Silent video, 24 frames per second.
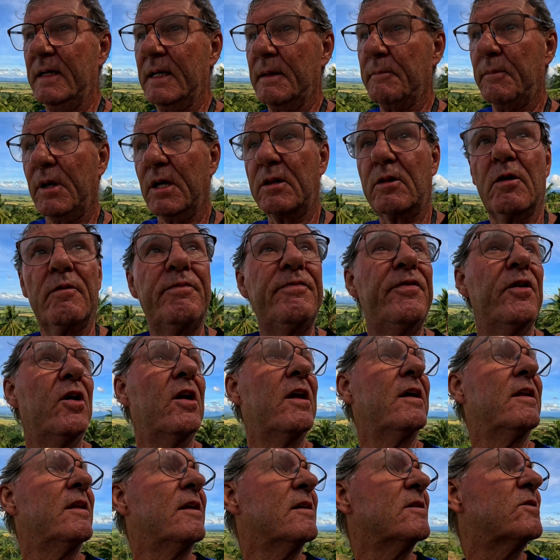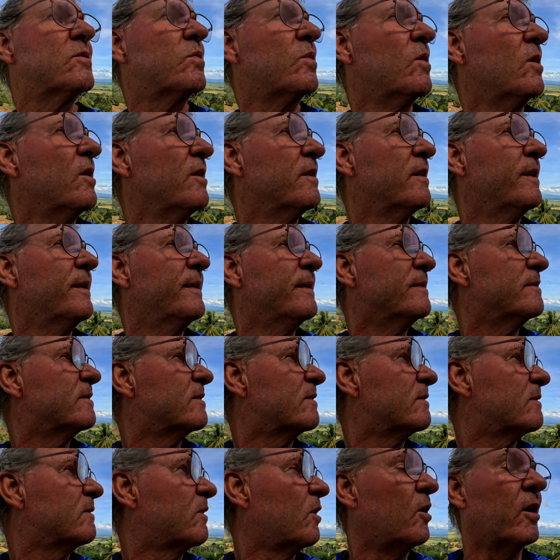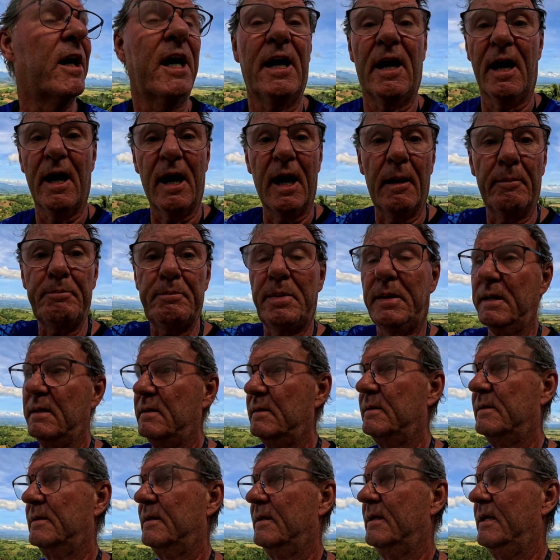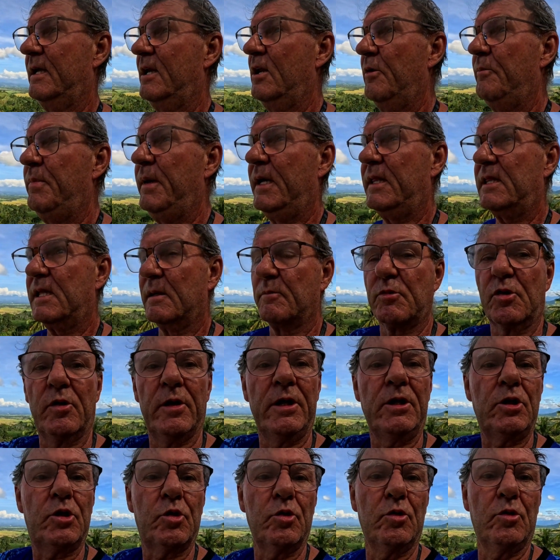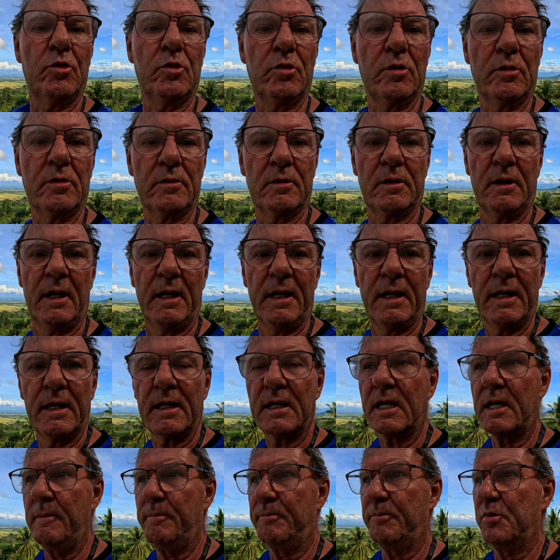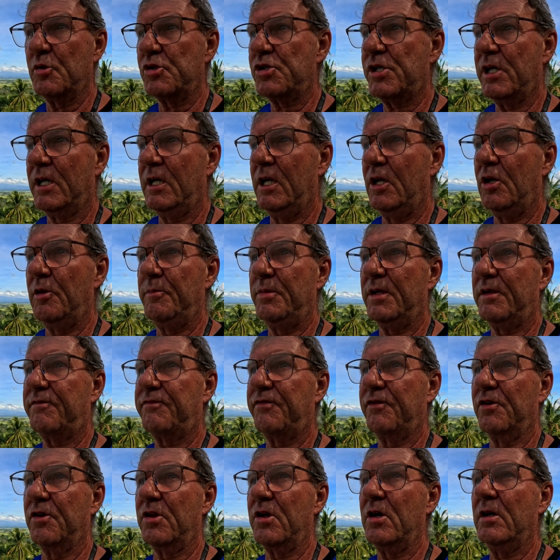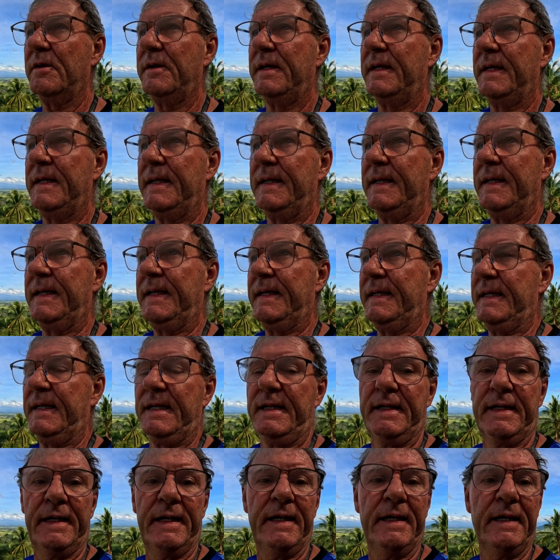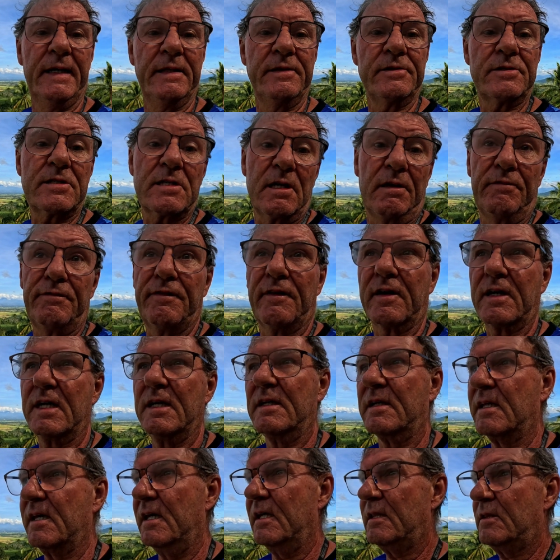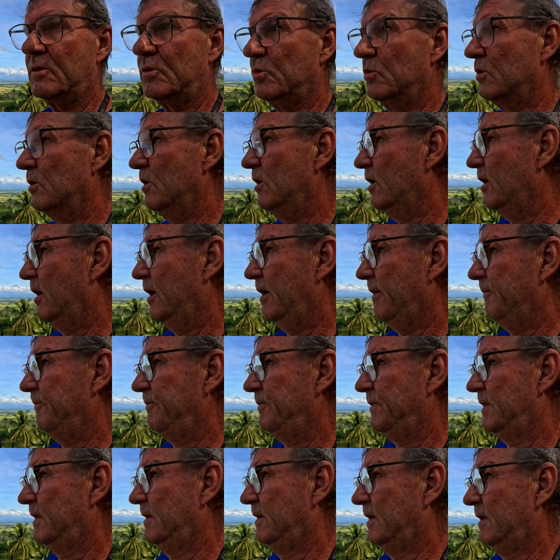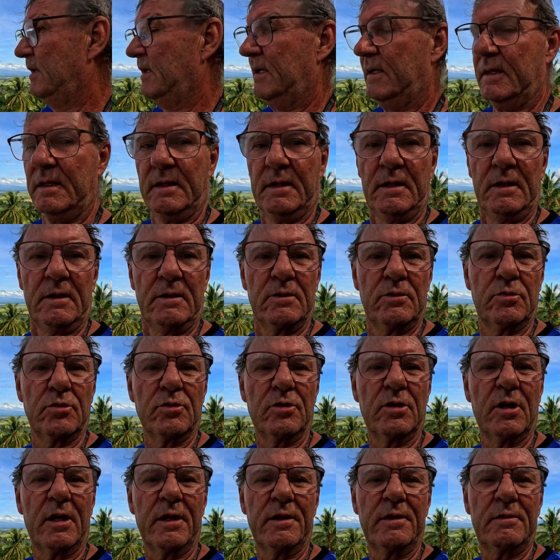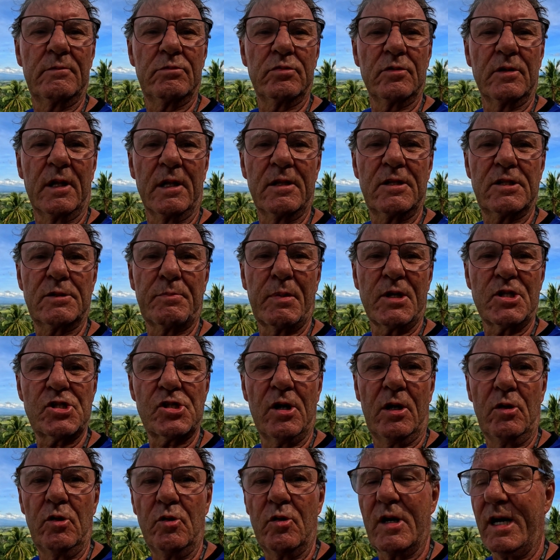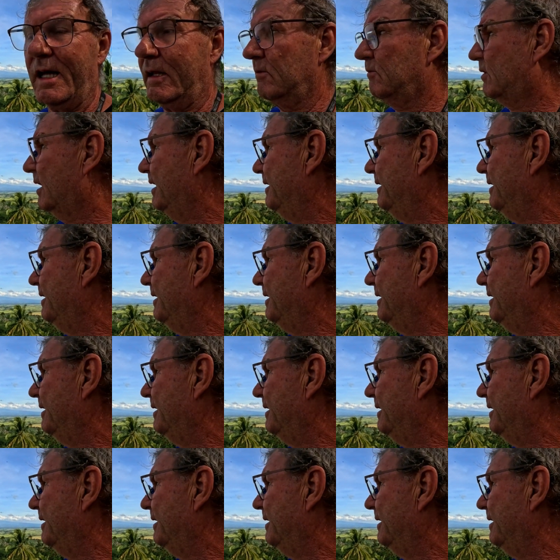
but hopefully this road is going up a little bit. I'm going to keep pushing a little bit further and see if I can get to that special lookout.